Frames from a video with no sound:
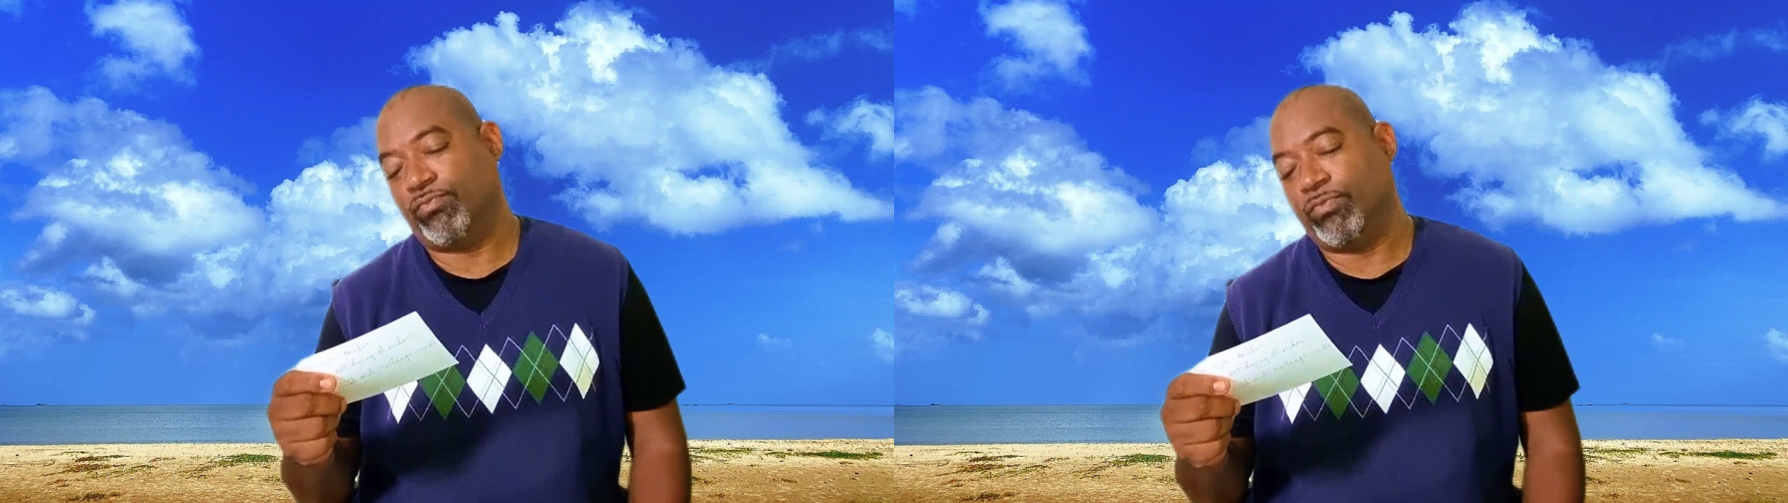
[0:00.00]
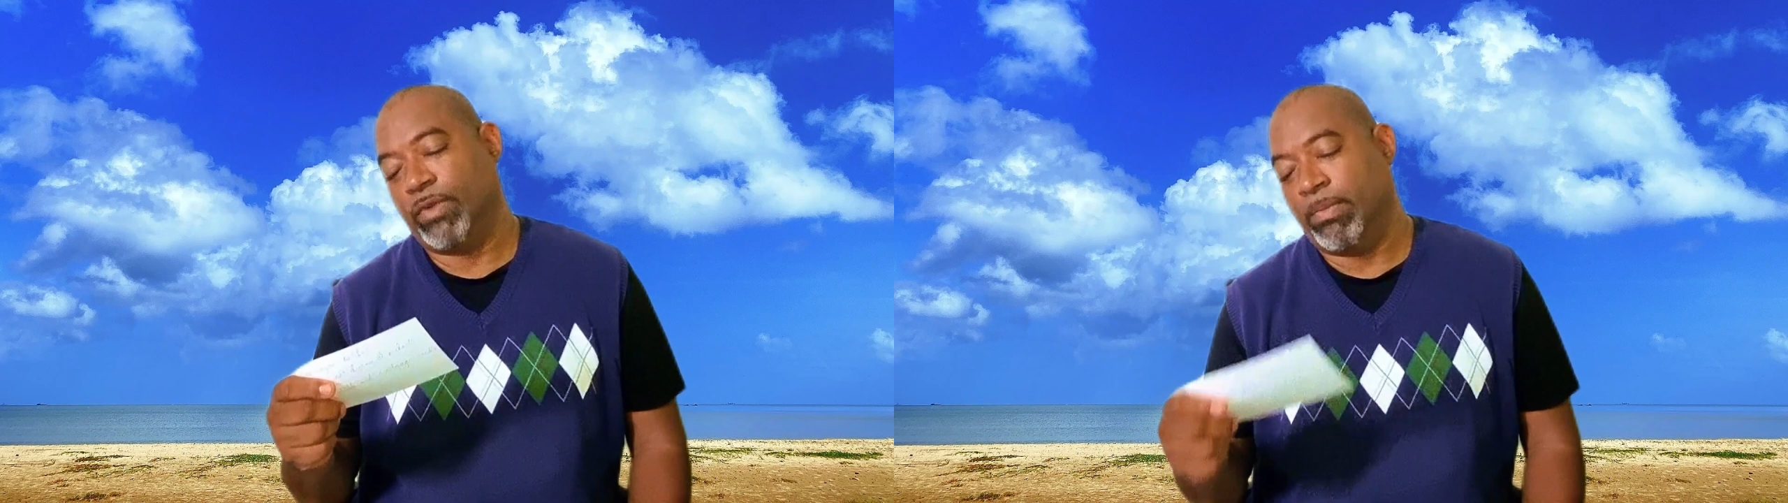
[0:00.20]

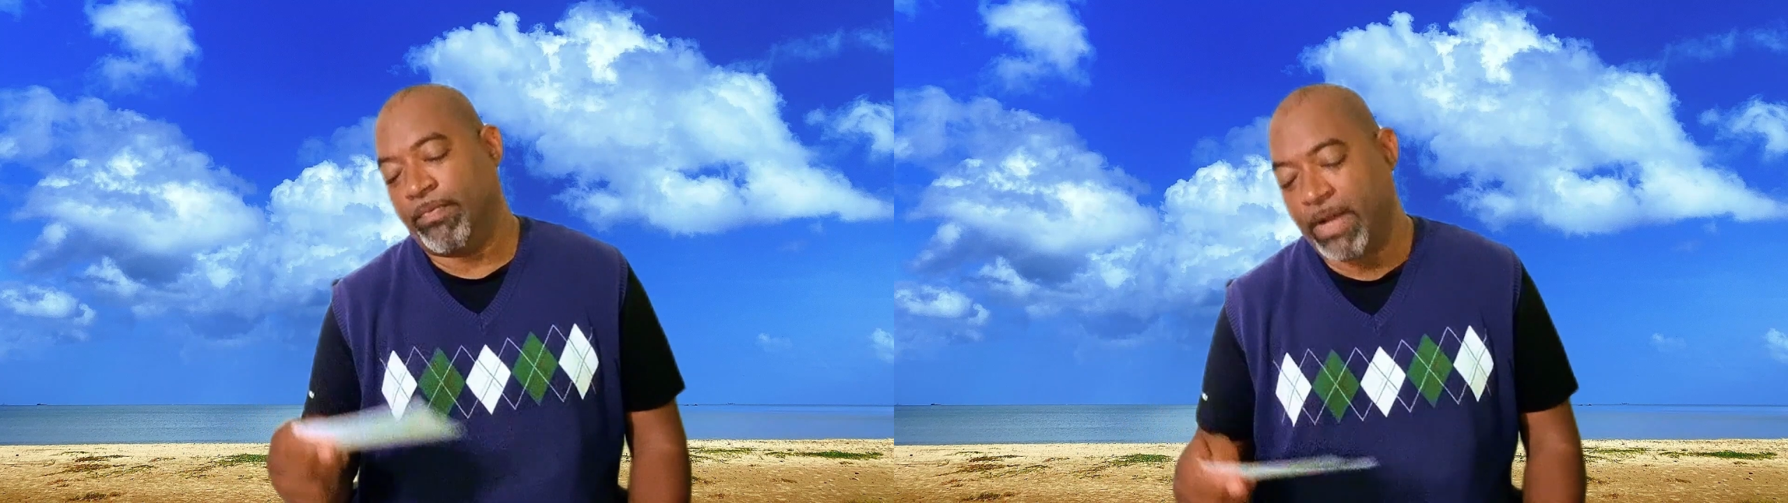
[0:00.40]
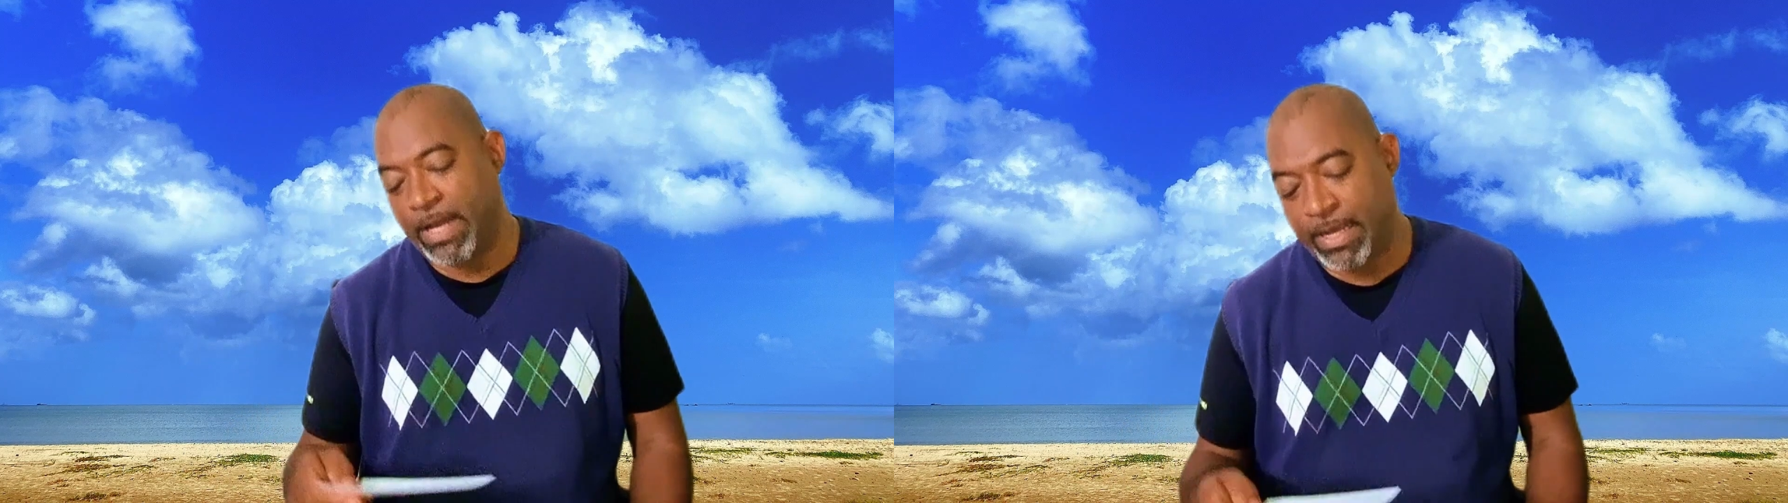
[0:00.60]
Number
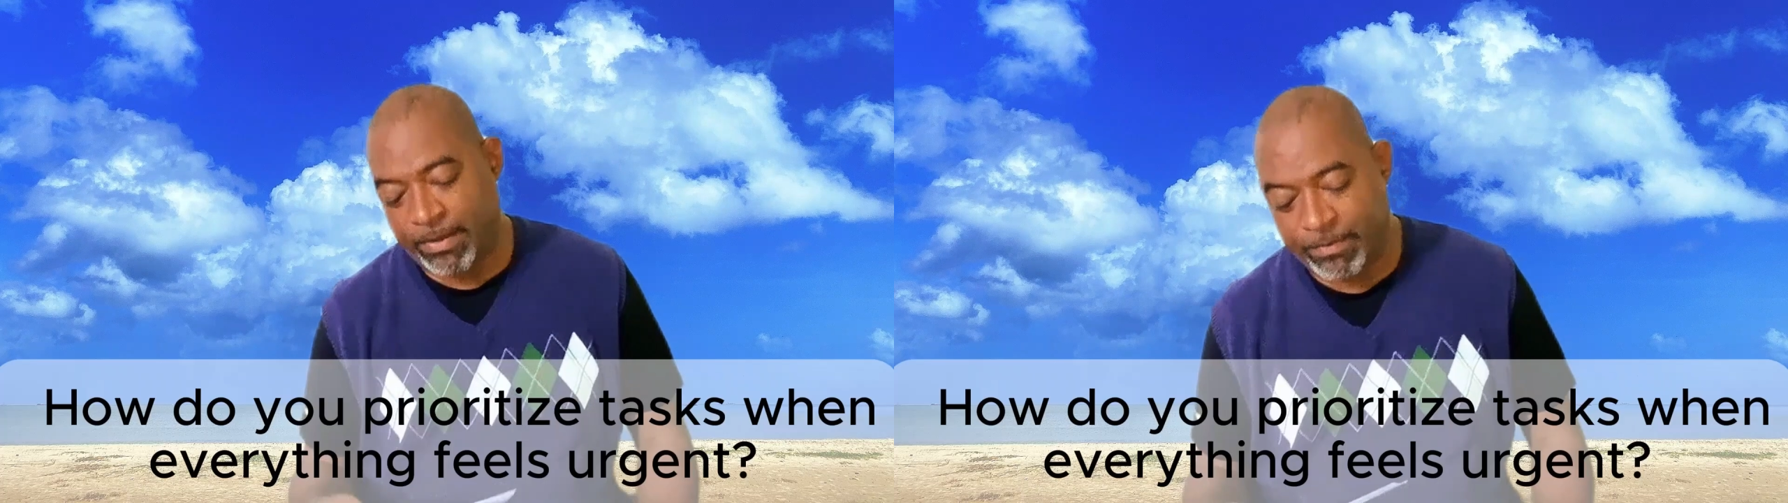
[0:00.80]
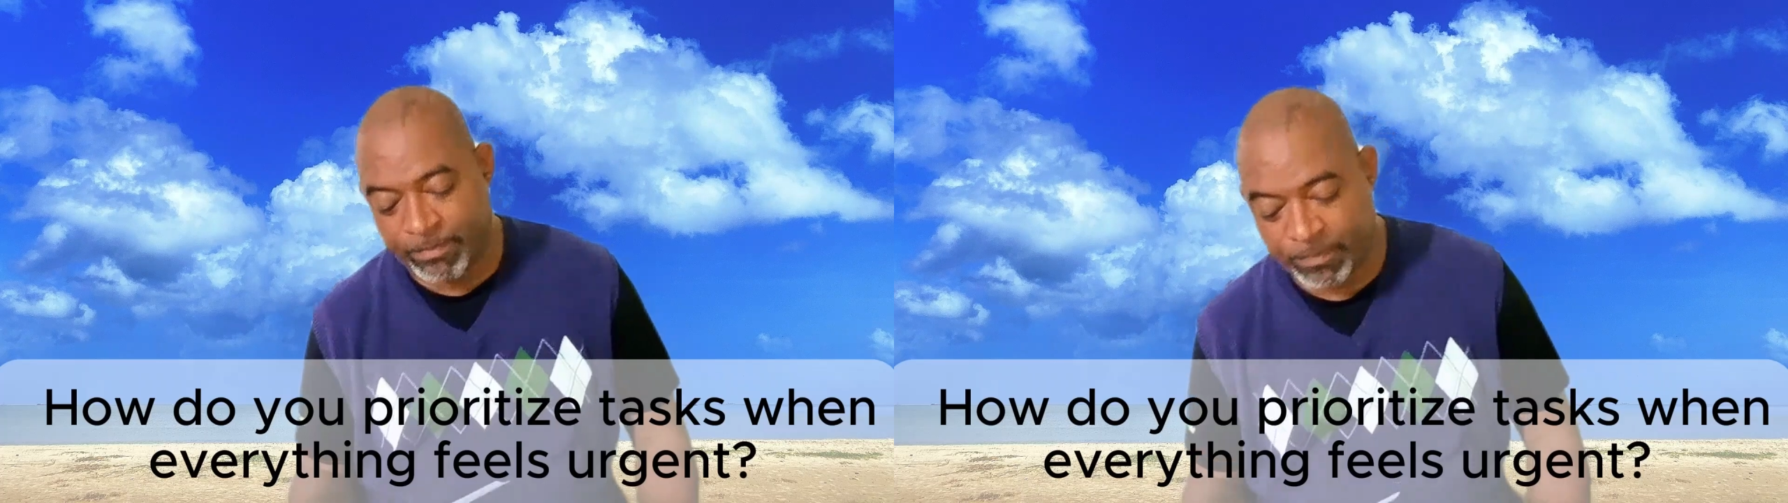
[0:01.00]

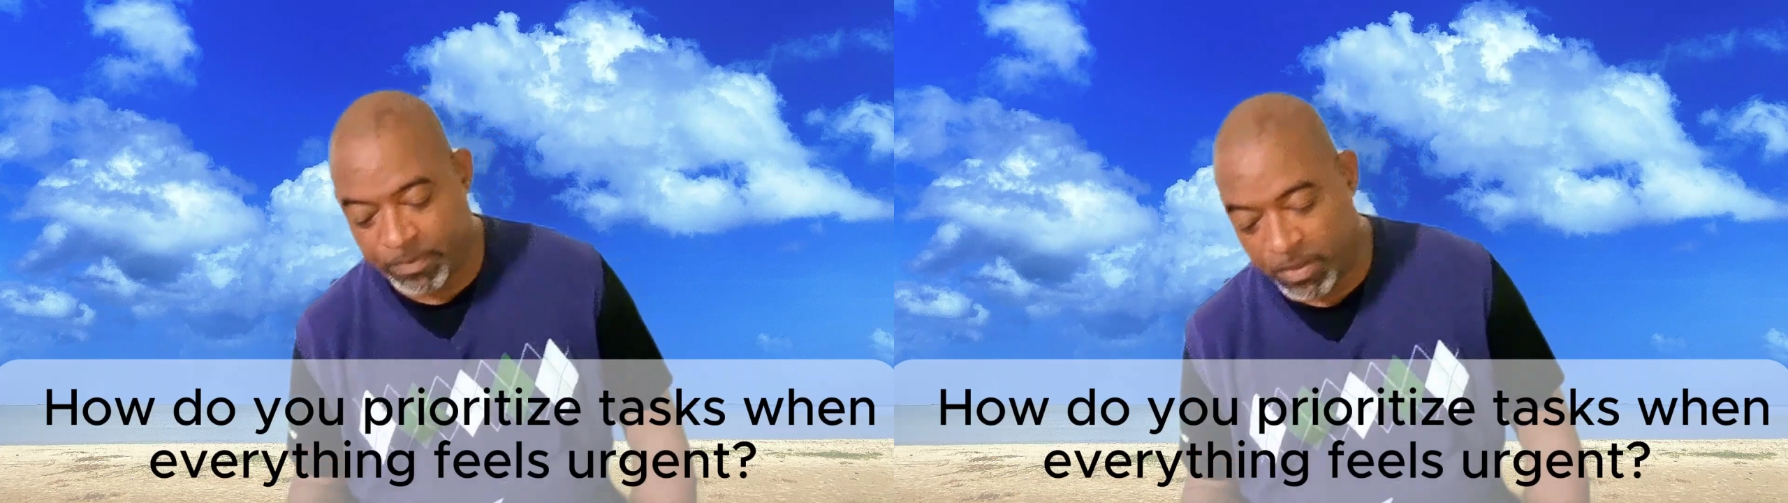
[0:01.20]
5,